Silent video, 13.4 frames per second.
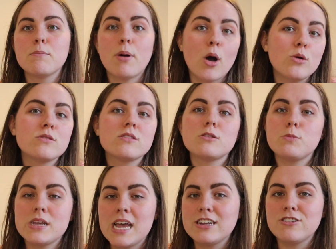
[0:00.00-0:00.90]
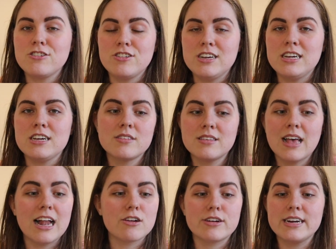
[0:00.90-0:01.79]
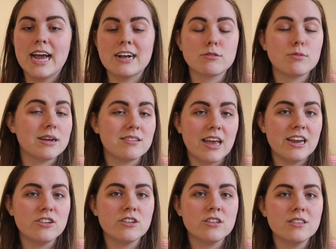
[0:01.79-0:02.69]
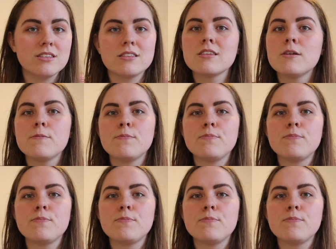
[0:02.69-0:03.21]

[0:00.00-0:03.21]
post-PhD salary expectations,